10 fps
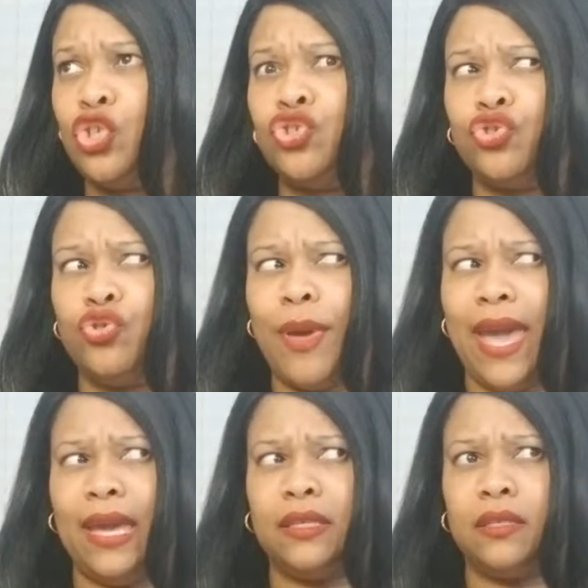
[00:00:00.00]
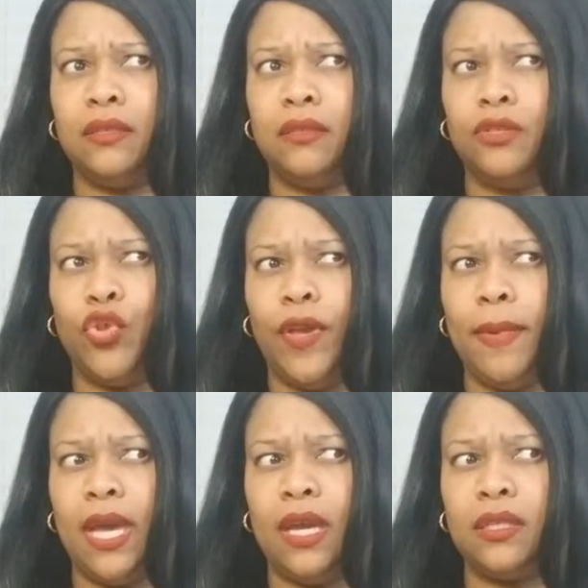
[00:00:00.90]
two bags, three
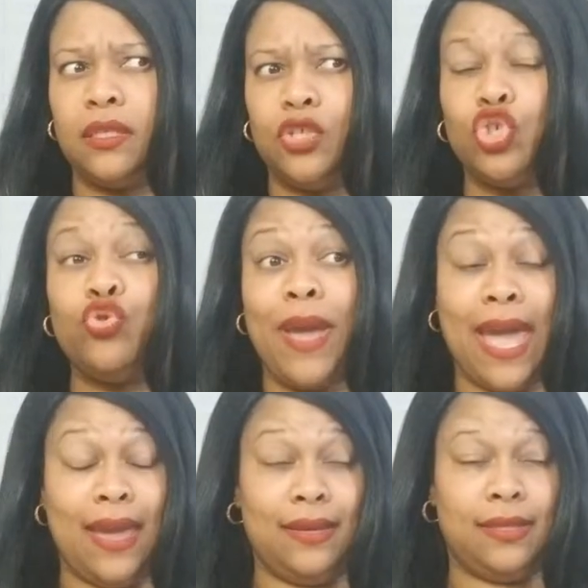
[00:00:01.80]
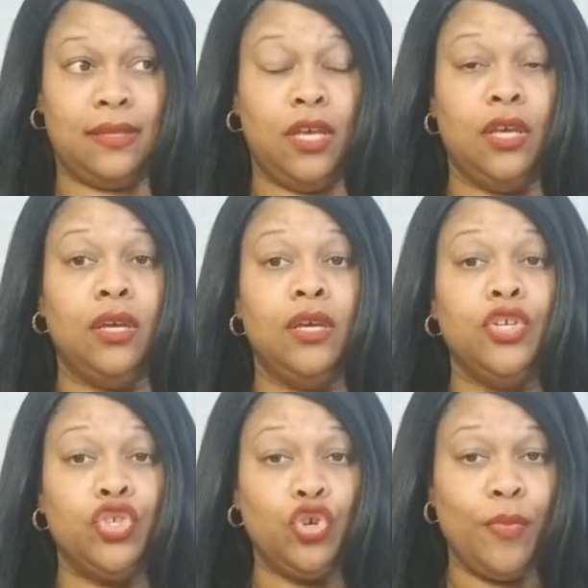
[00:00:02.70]
bags, two bags,
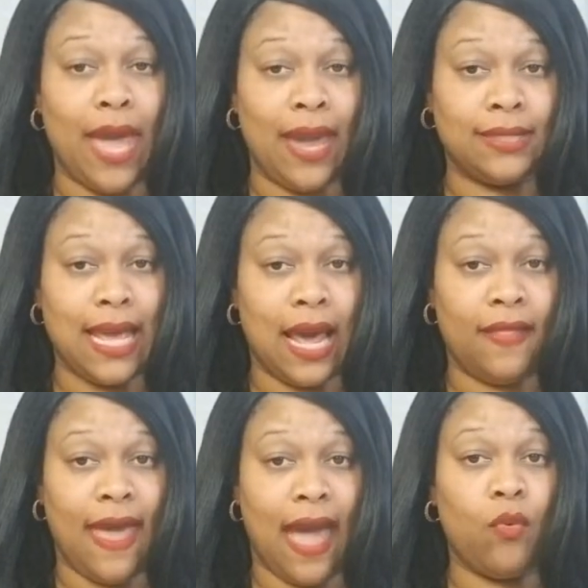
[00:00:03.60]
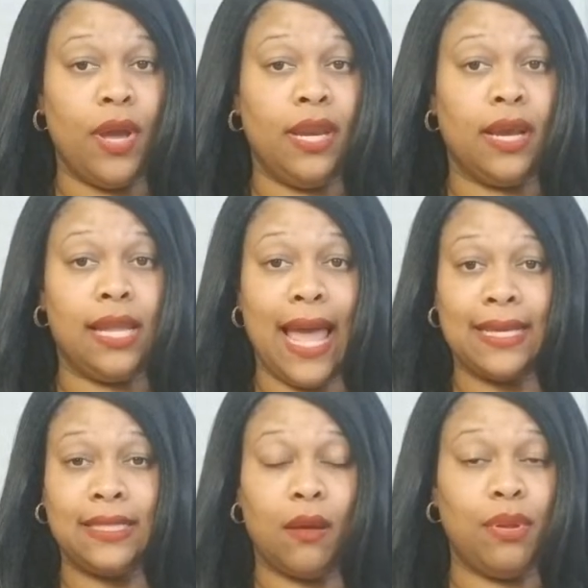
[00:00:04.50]
two bags out of that one.
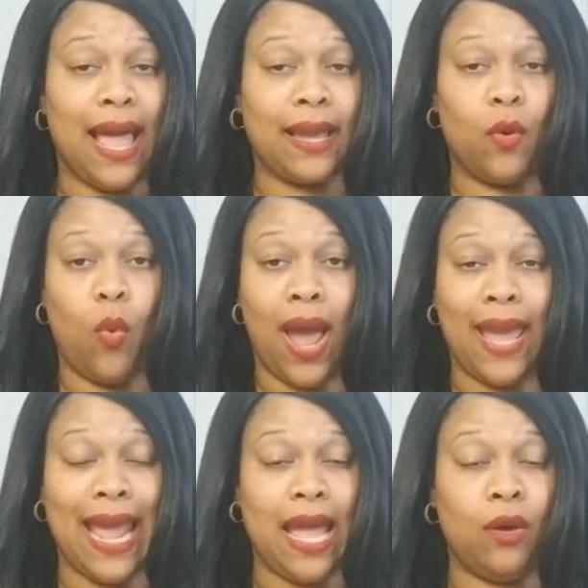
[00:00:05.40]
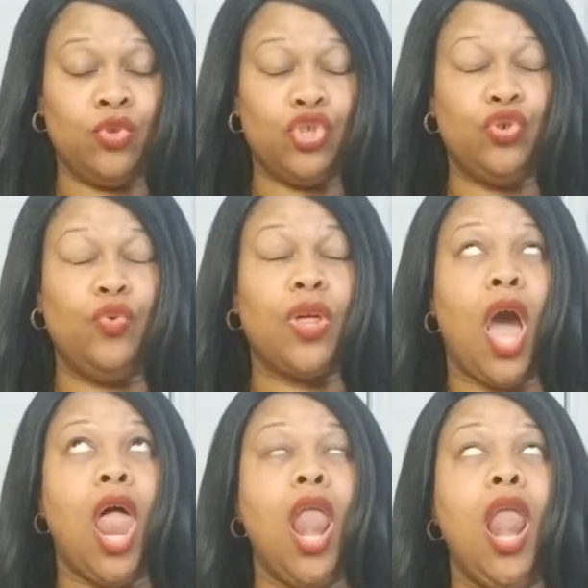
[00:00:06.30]
Classic black and white houndstooth.
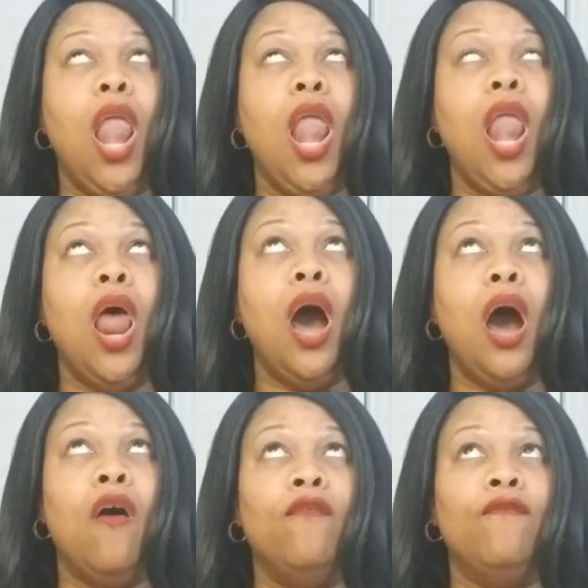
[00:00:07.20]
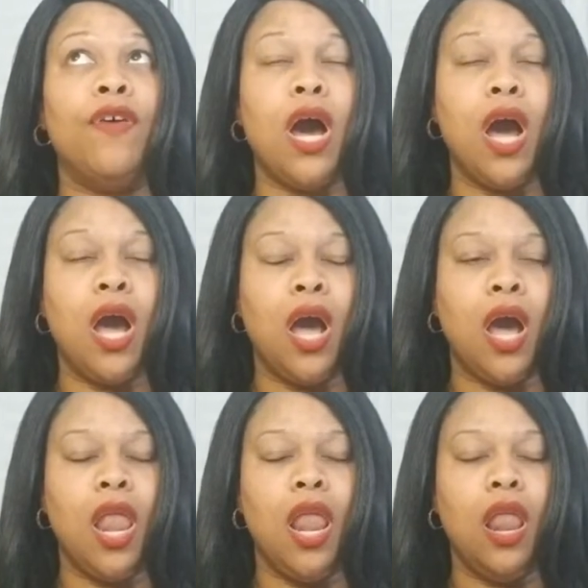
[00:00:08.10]
Love,
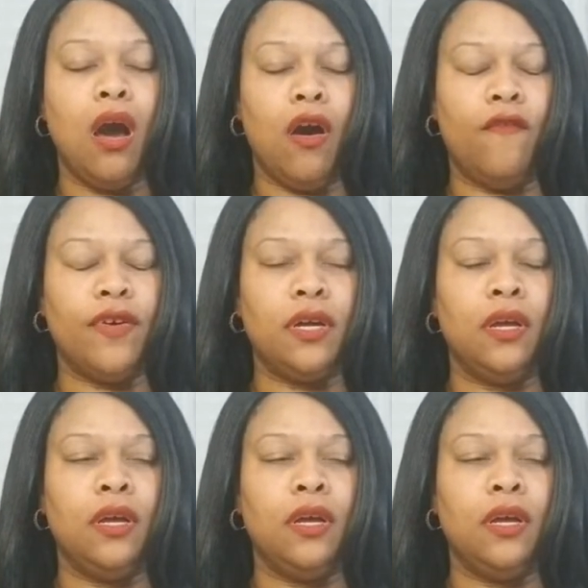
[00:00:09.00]
love.